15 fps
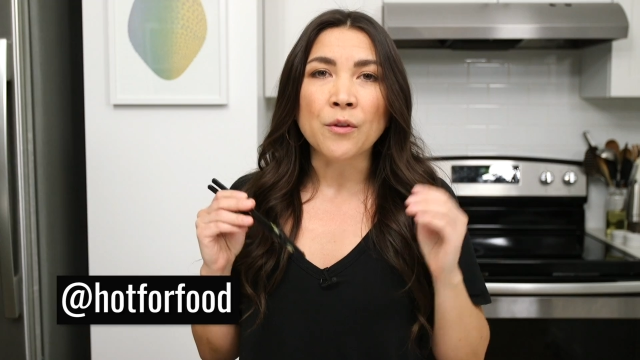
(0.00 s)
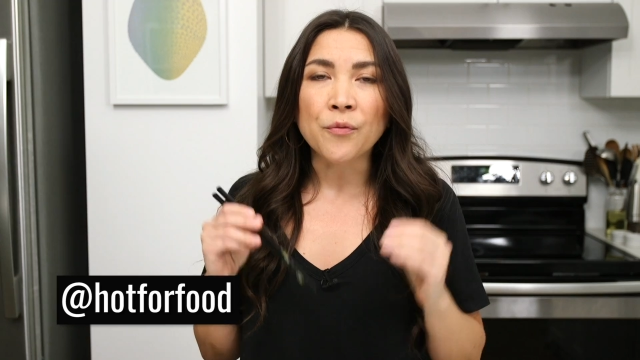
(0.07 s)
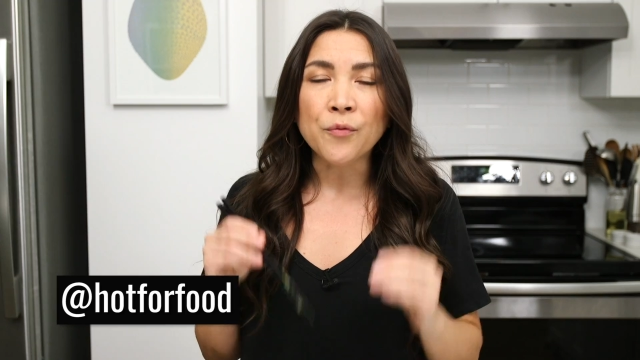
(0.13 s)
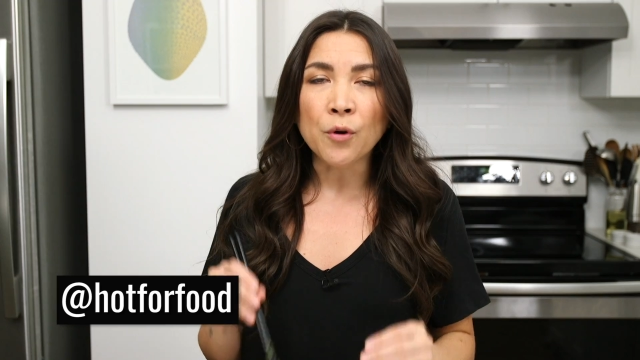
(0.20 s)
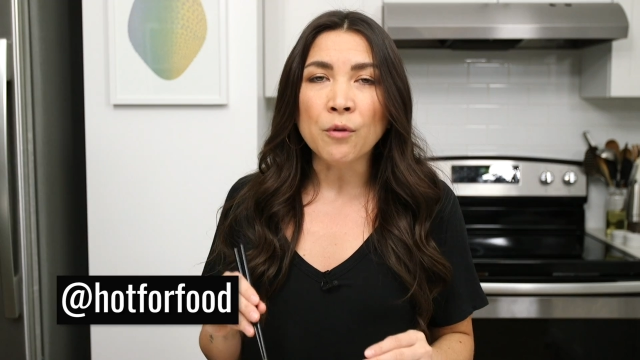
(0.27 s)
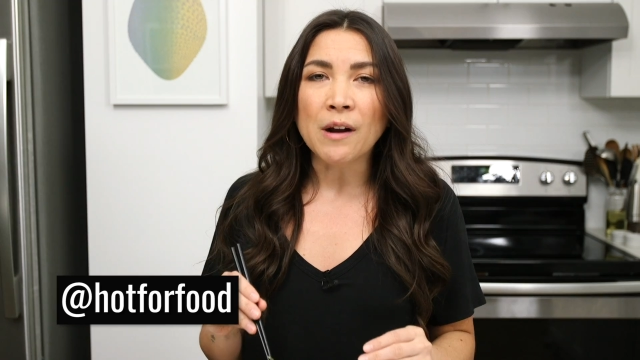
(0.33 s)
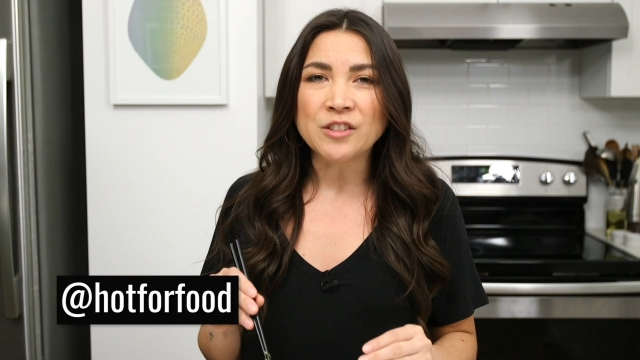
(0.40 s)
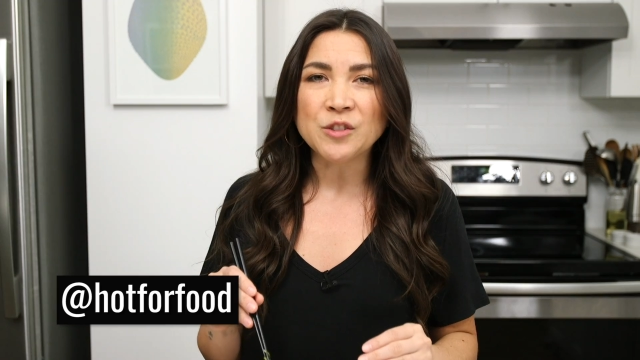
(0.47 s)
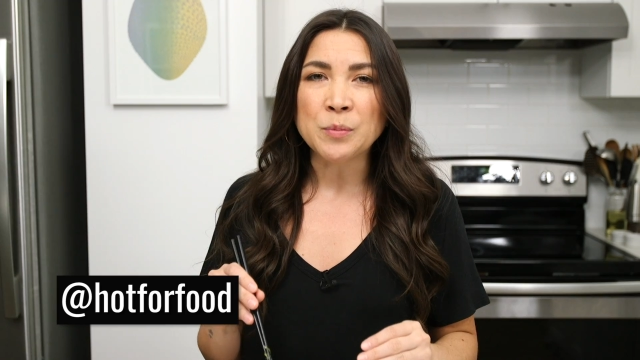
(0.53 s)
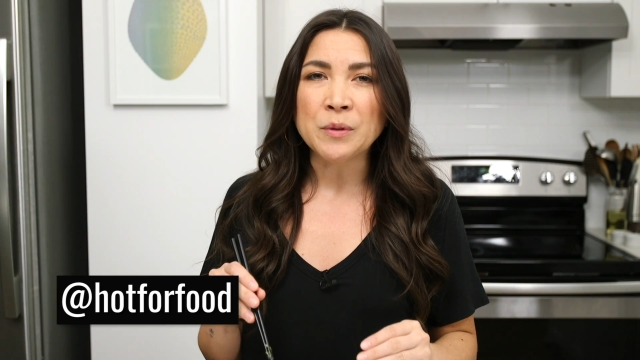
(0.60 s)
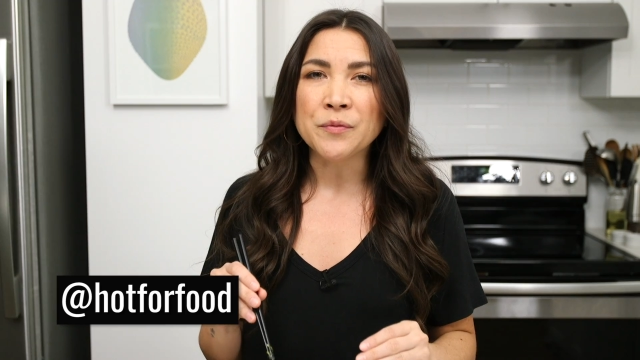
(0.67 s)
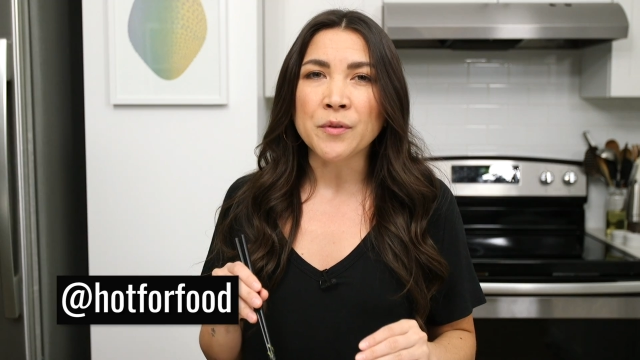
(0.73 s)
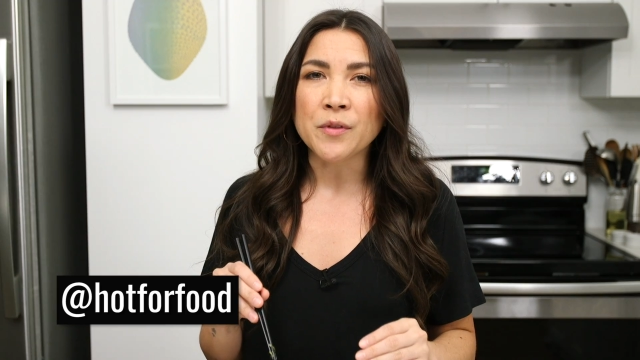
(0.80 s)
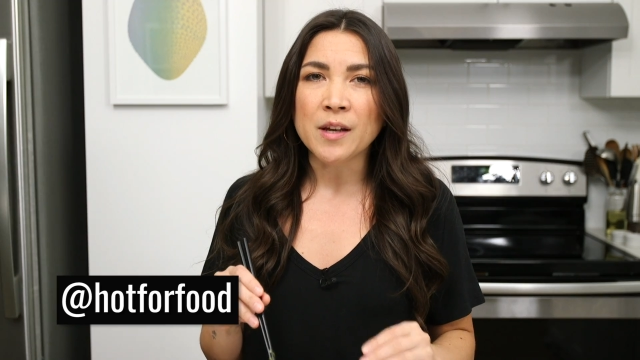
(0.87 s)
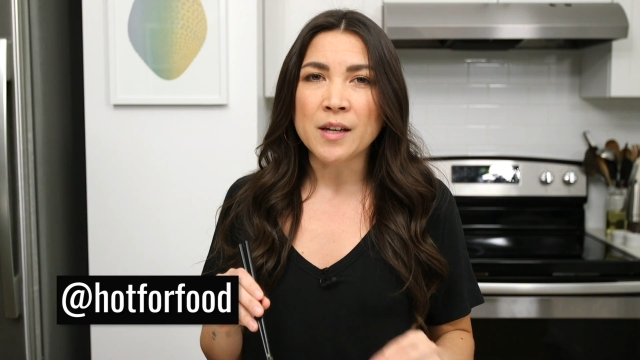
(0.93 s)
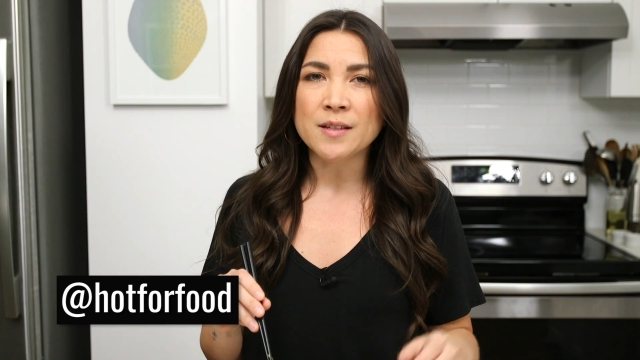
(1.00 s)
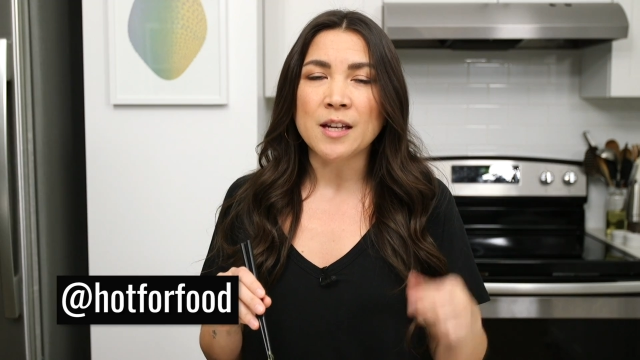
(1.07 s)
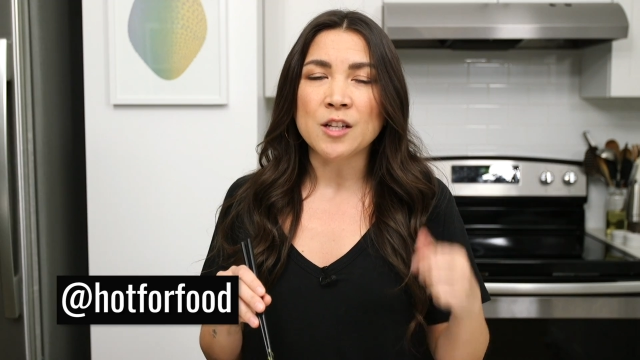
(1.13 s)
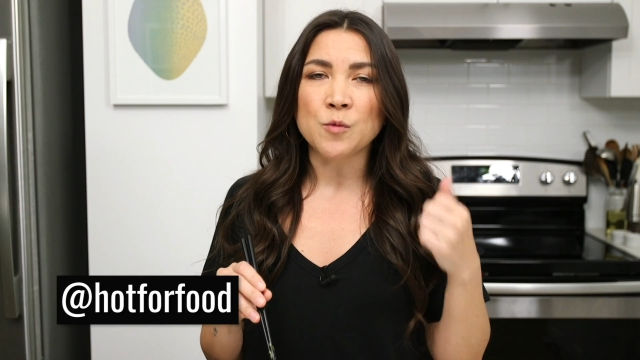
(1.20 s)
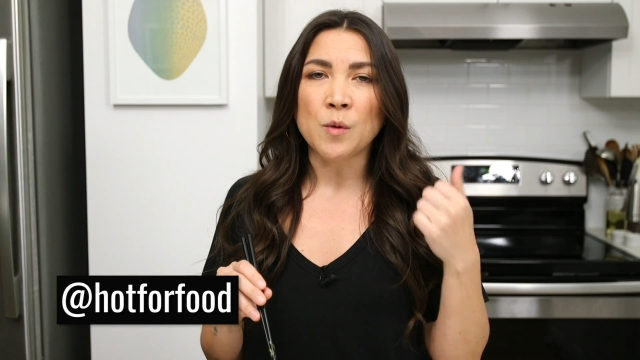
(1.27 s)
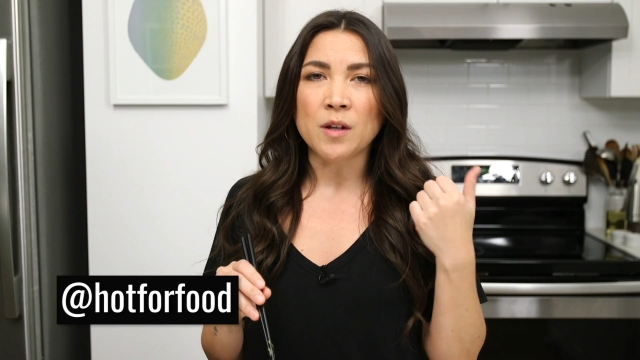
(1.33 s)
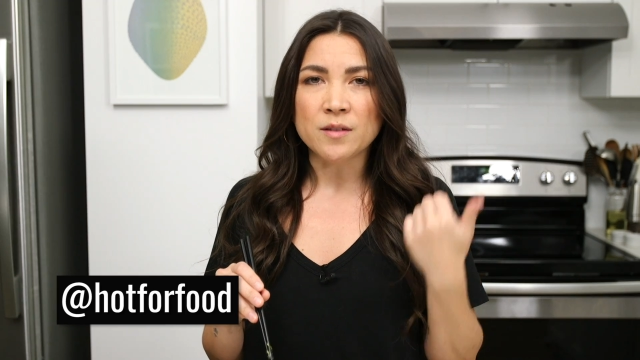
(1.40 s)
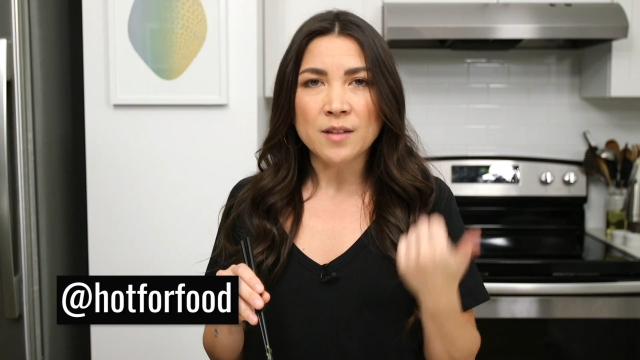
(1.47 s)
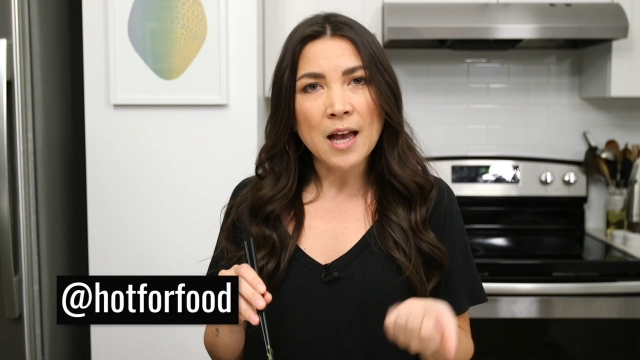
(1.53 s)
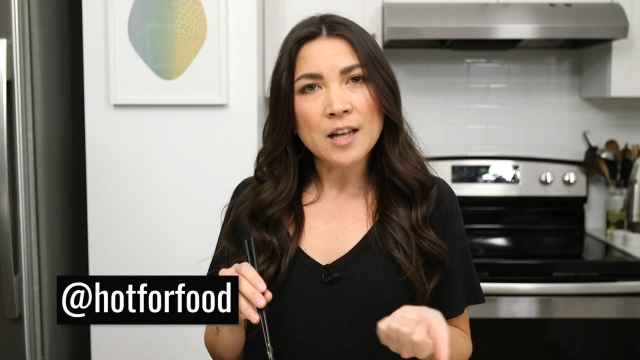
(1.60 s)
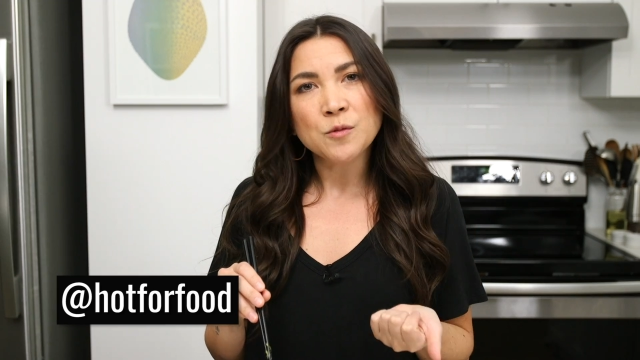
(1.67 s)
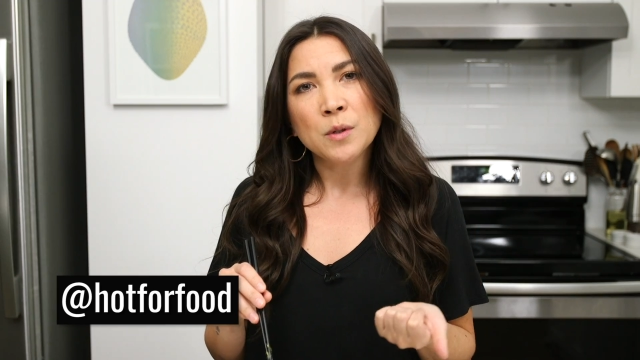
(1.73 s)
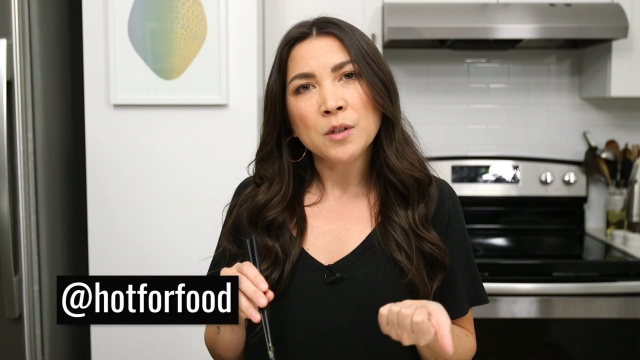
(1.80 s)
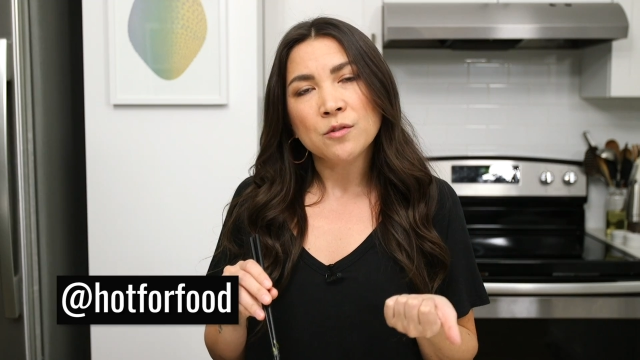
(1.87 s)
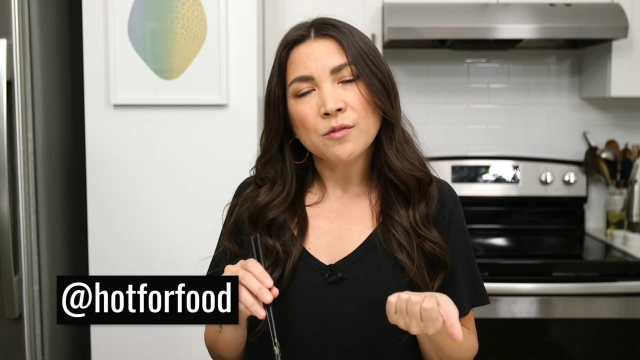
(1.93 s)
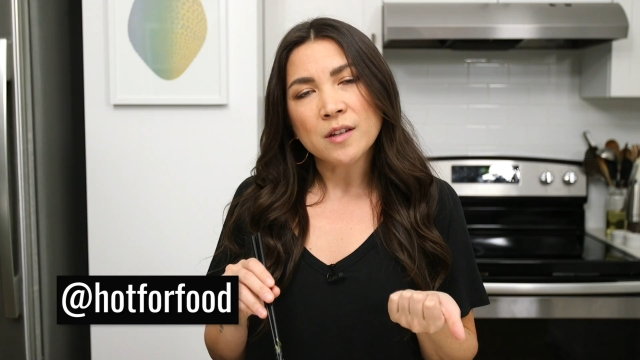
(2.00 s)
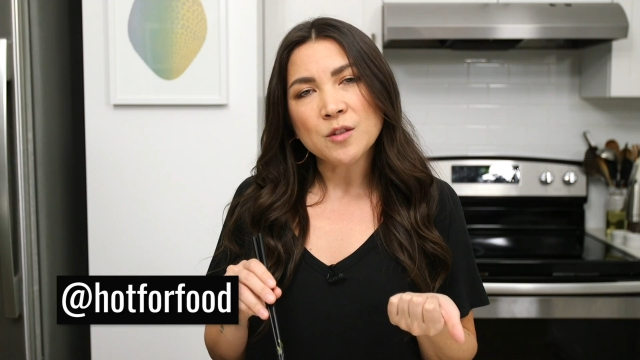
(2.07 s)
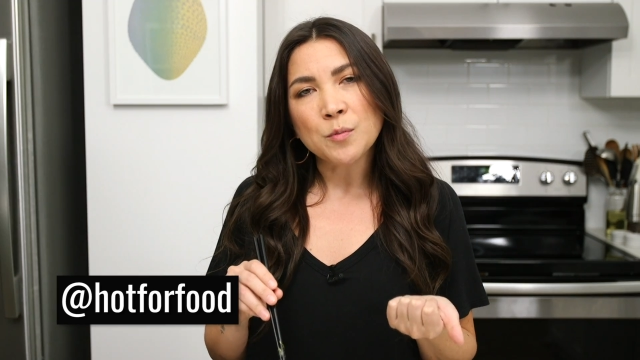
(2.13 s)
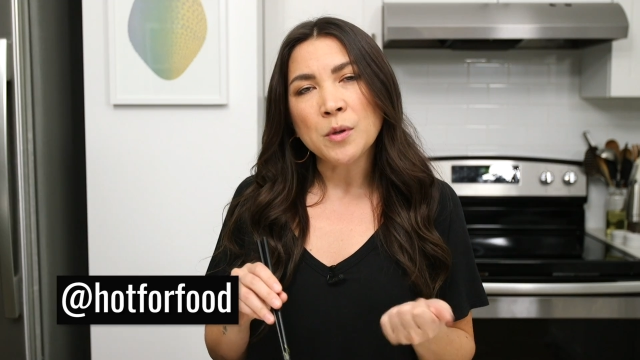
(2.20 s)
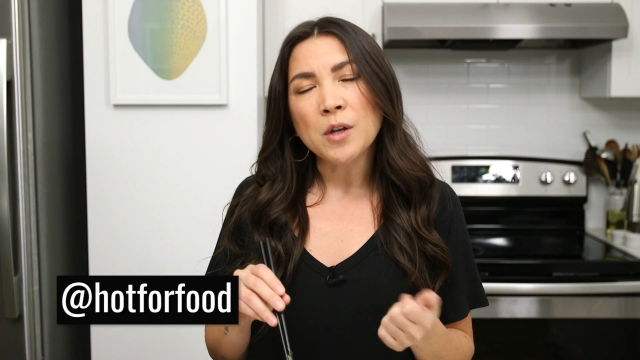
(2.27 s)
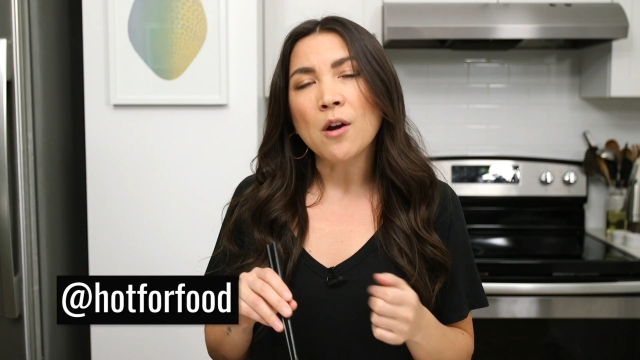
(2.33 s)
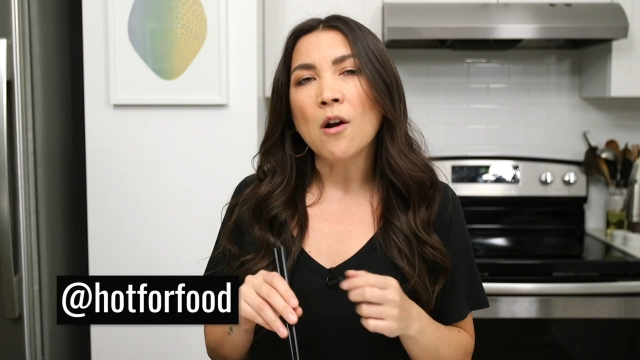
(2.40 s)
The full recipe for this, as well as last week's recipe,